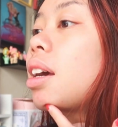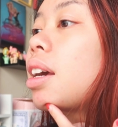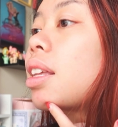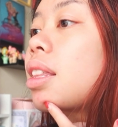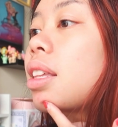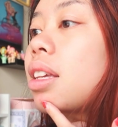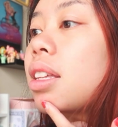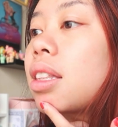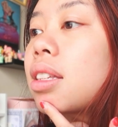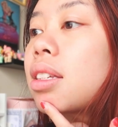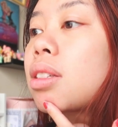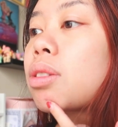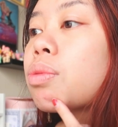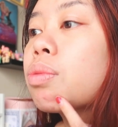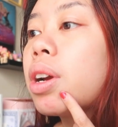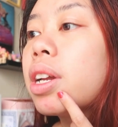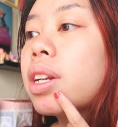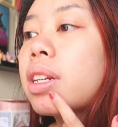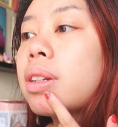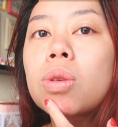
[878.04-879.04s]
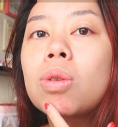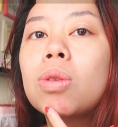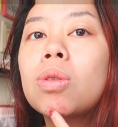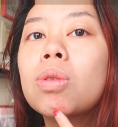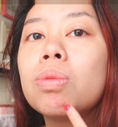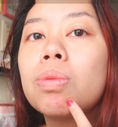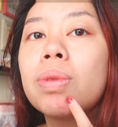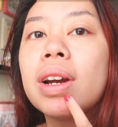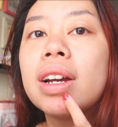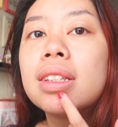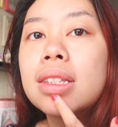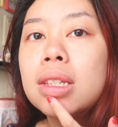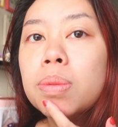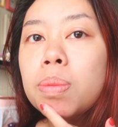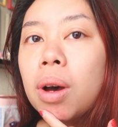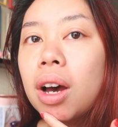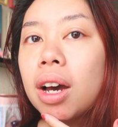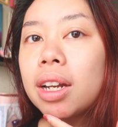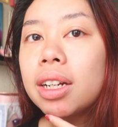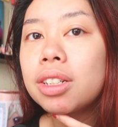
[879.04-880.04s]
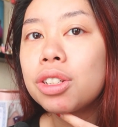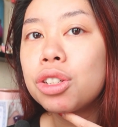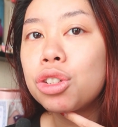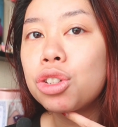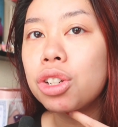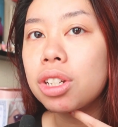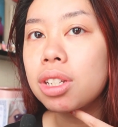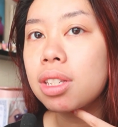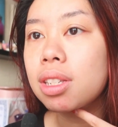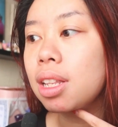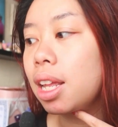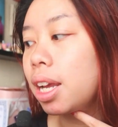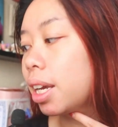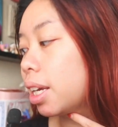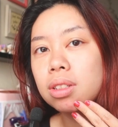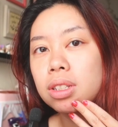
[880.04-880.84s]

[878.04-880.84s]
I think this whole red spot is just like